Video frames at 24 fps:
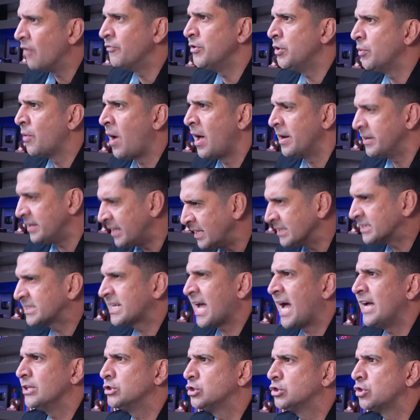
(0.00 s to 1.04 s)
of Iran. This
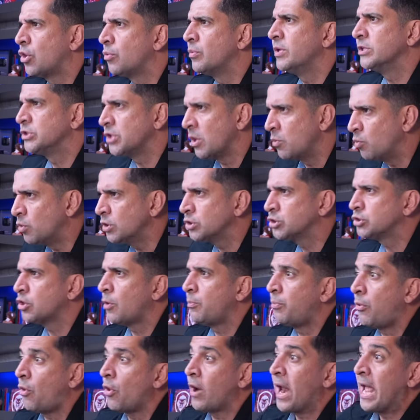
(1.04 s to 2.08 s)
guy's so rich and we're
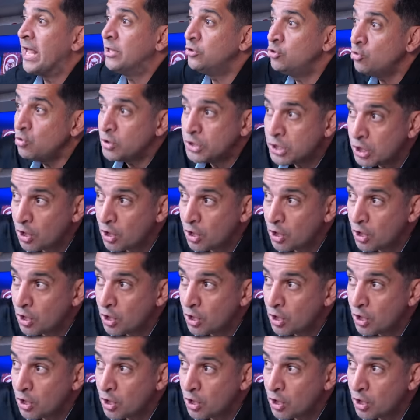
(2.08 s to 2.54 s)
so poor and you